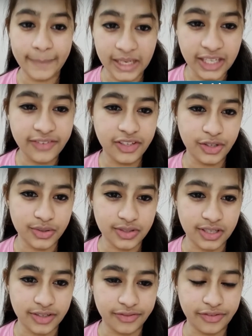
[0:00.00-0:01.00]
Believe in
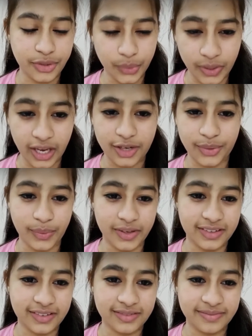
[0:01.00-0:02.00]
yourself, you can do
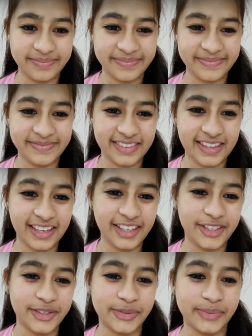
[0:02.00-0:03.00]
it.
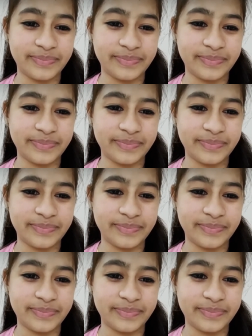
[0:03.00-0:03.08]
Thank you.